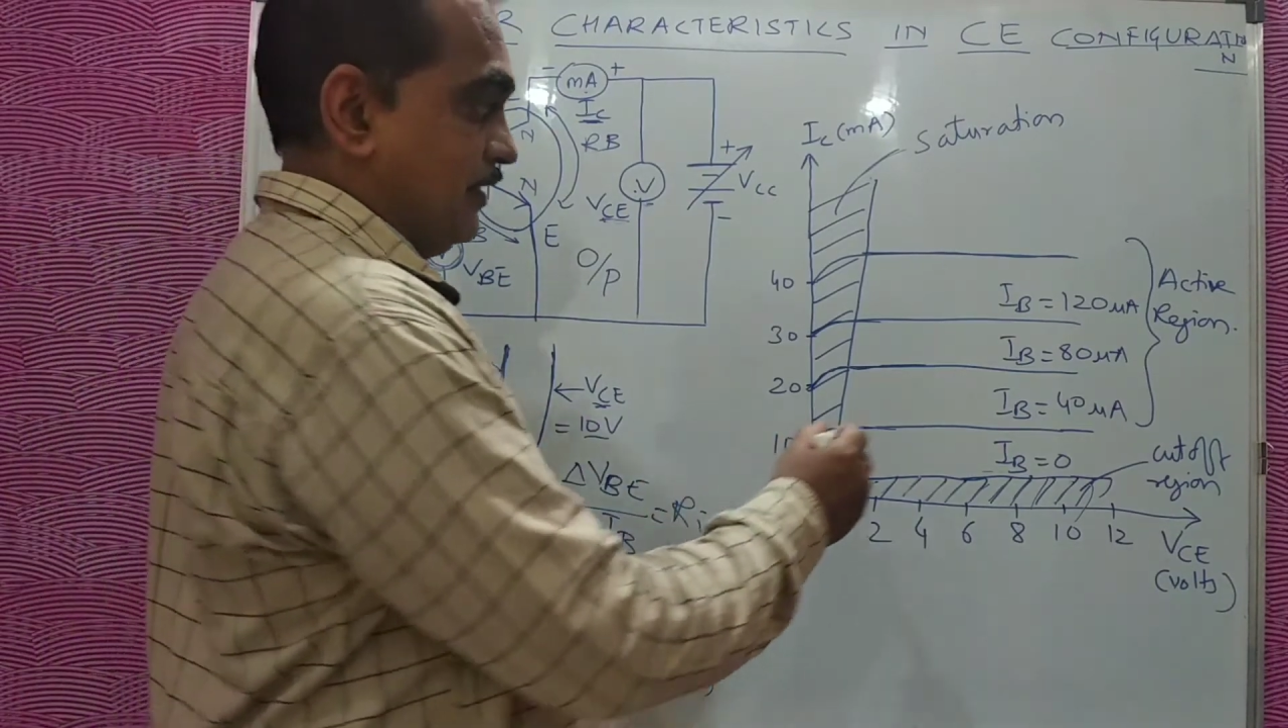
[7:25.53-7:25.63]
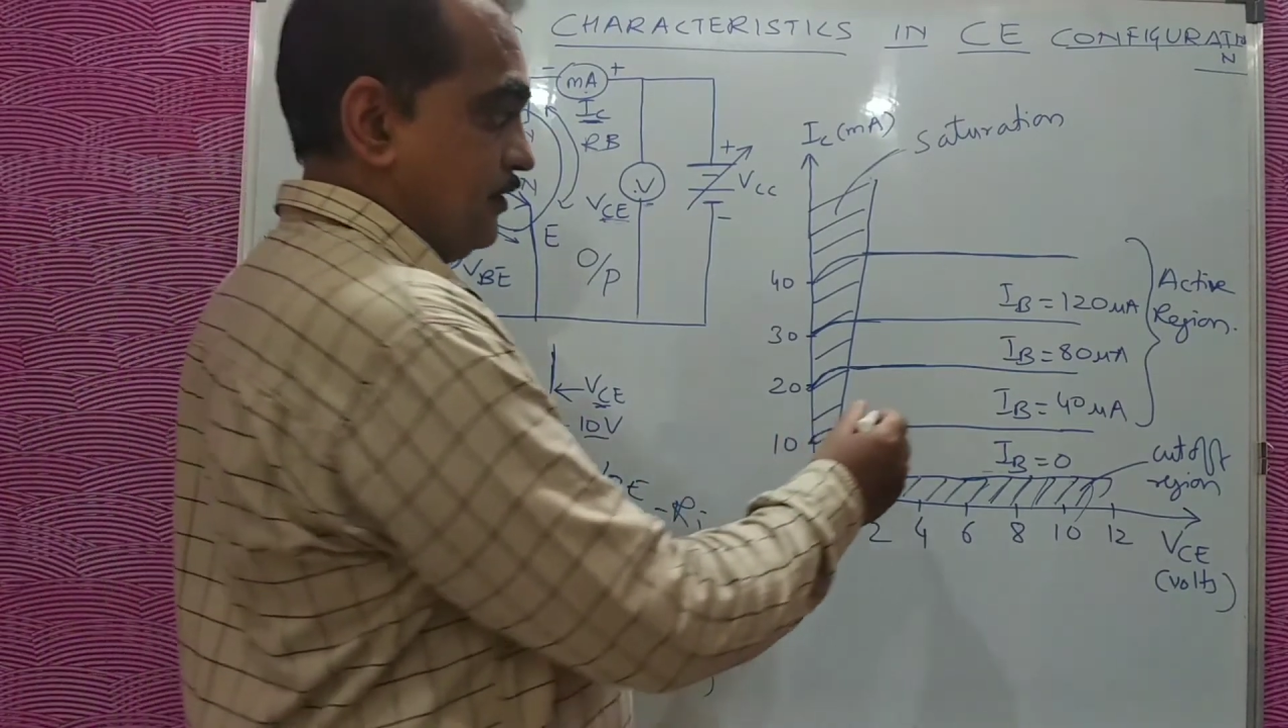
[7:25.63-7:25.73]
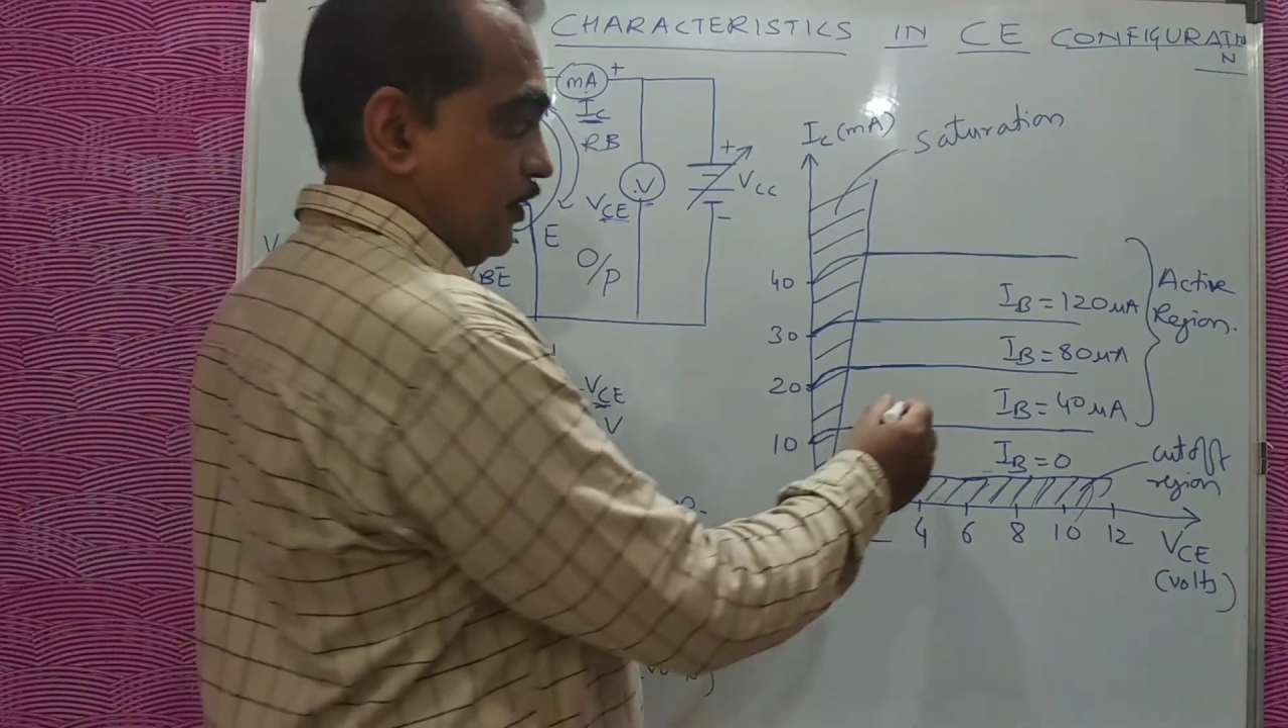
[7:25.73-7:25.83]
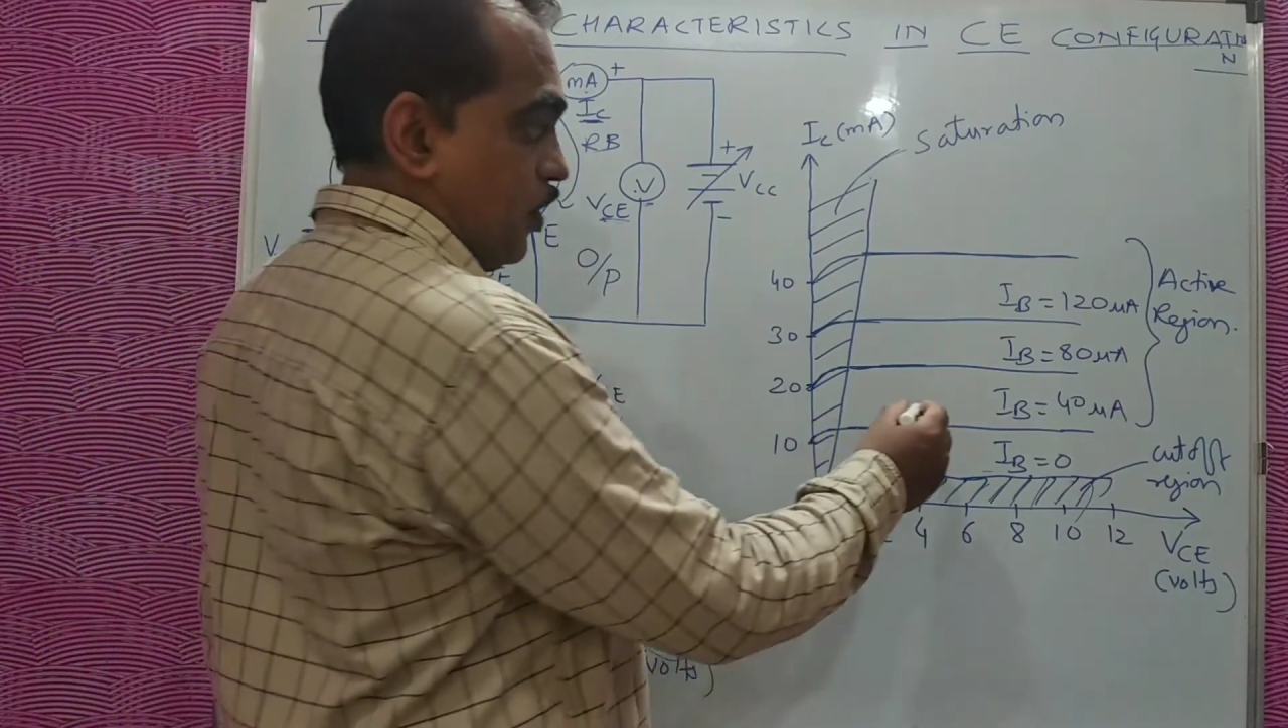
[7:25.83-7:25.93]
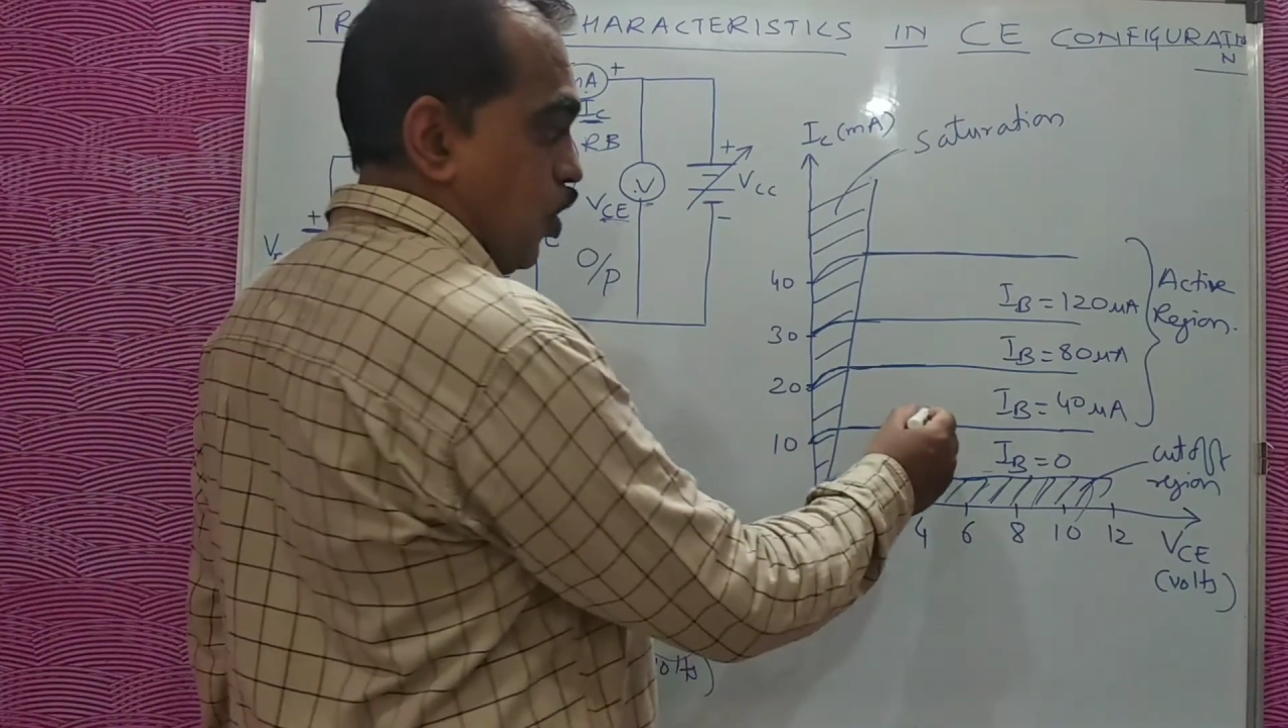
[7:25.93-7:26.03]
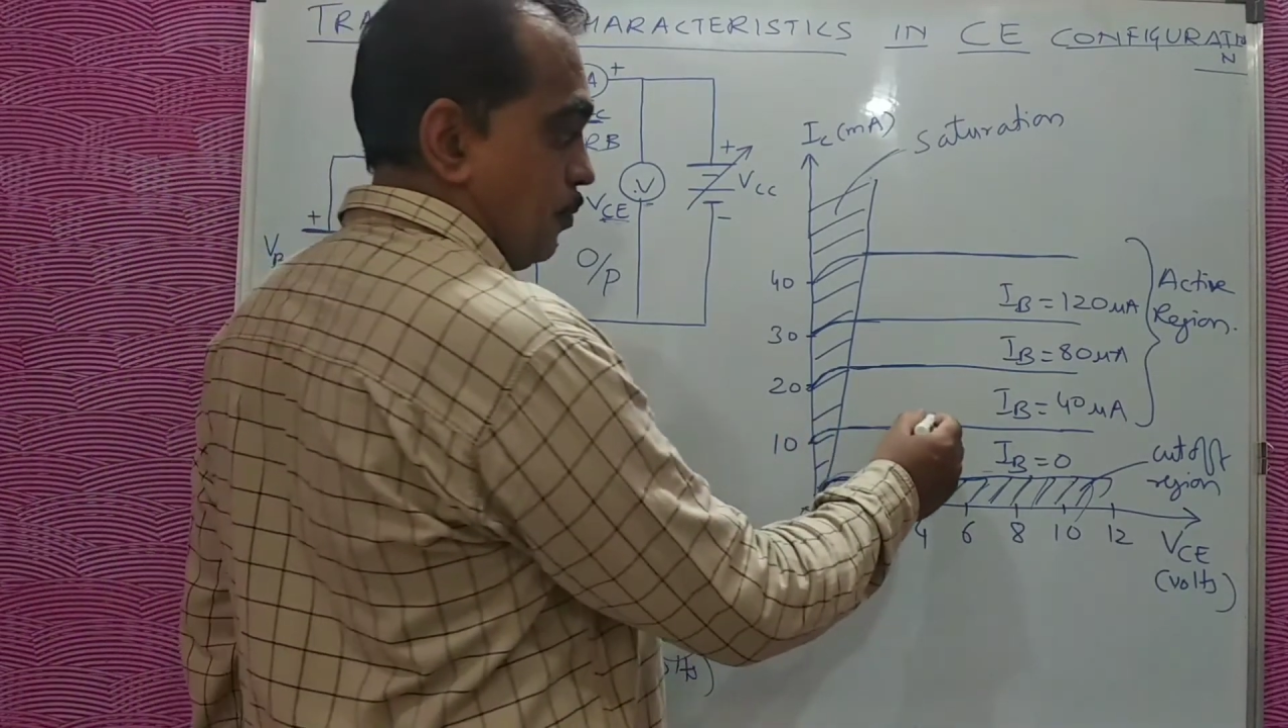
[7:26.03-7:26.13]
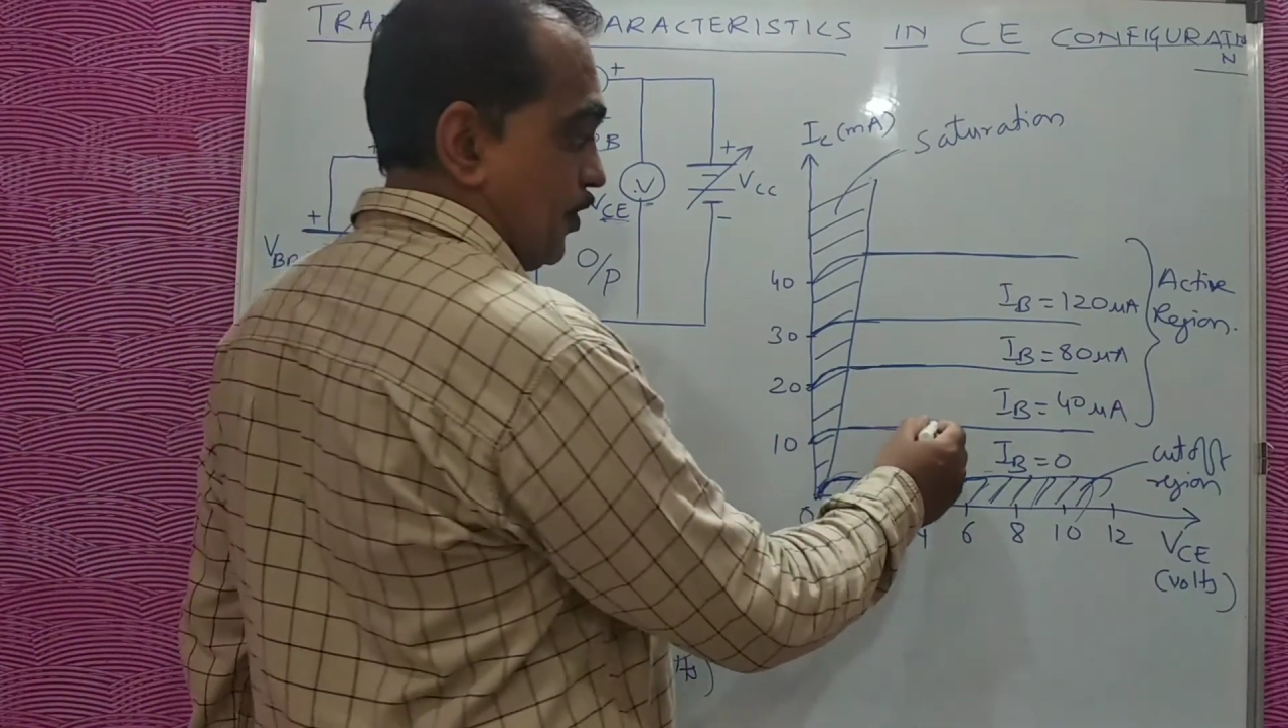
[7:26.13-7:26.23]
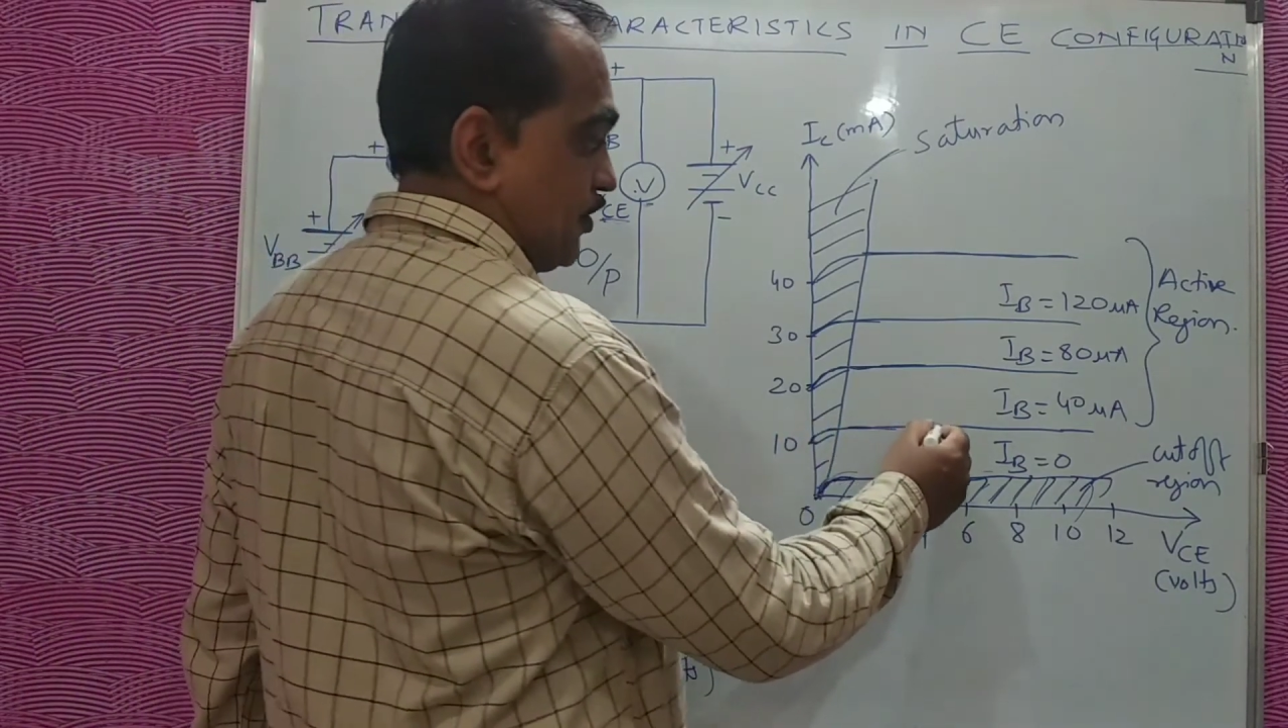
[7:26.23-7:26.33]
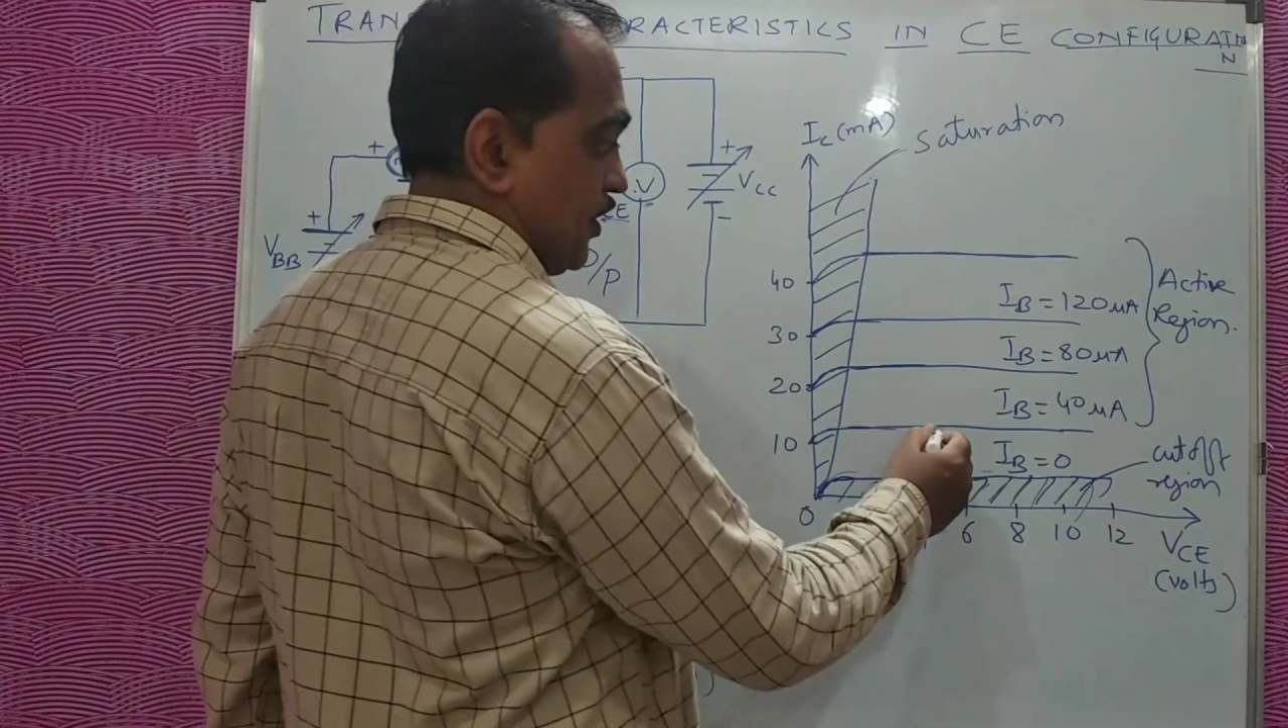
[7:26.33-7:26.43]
the operation